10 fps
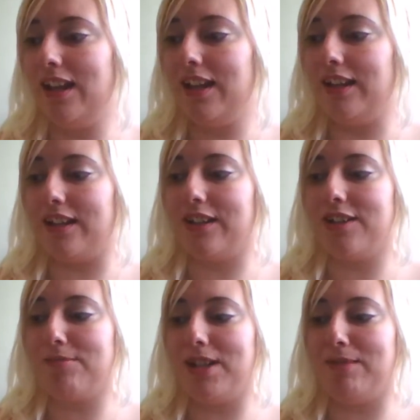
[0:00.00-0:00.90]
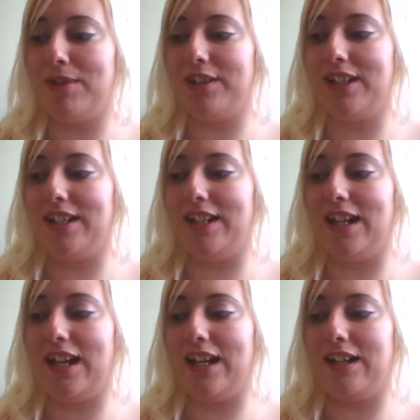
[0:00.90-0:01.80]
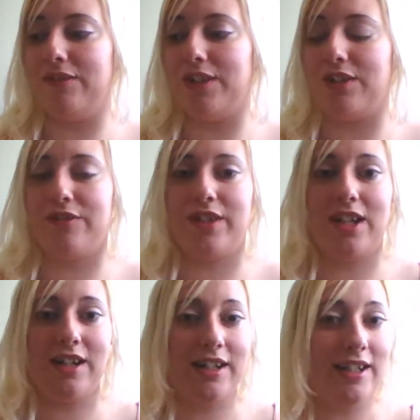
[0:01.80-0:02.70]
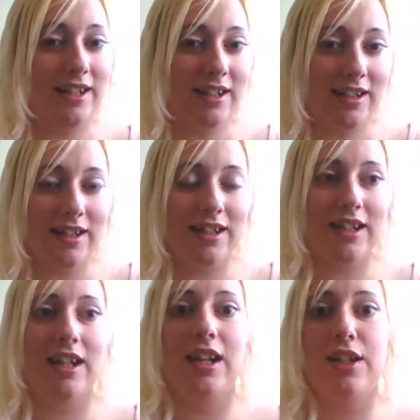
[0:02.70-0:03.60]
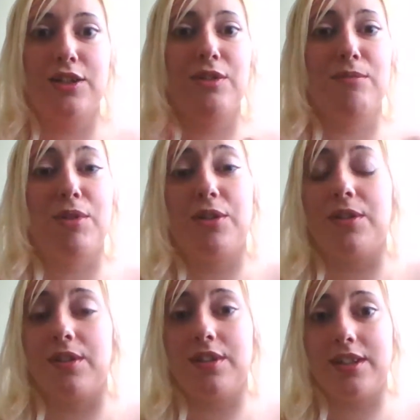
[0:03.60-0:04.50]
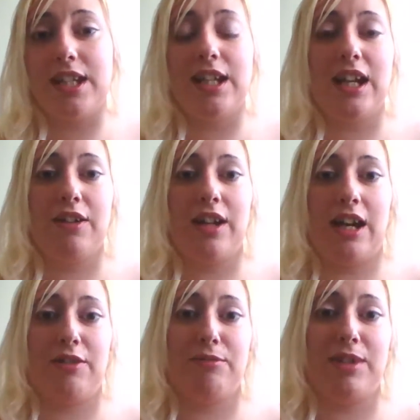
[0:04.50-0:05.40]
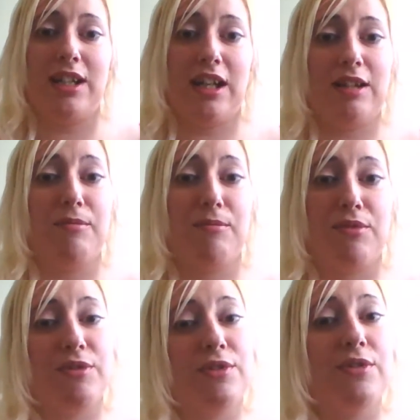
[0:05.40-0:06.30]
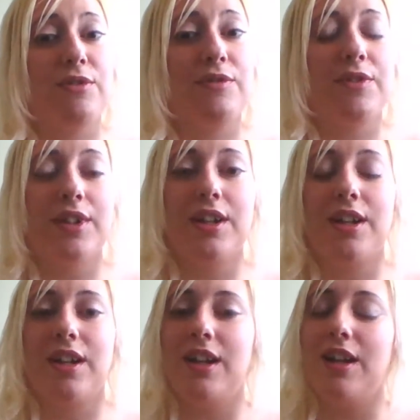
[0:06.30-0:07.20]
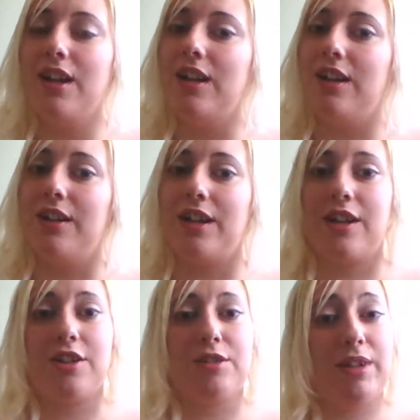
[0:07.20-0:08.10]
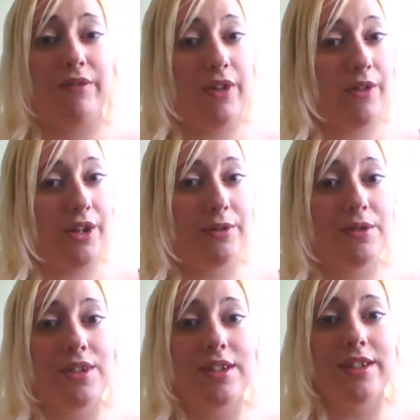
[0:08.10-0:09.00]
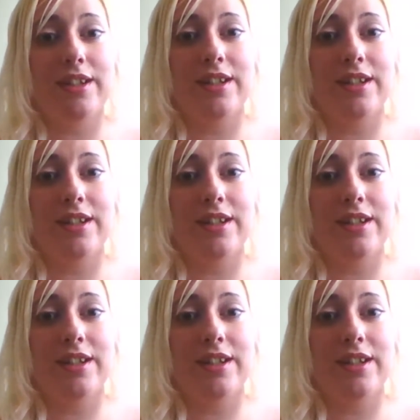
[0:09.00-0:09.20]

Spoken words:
the cosplay, modeling and photography guide, so we could both see on how we can improve on our cosplay photos.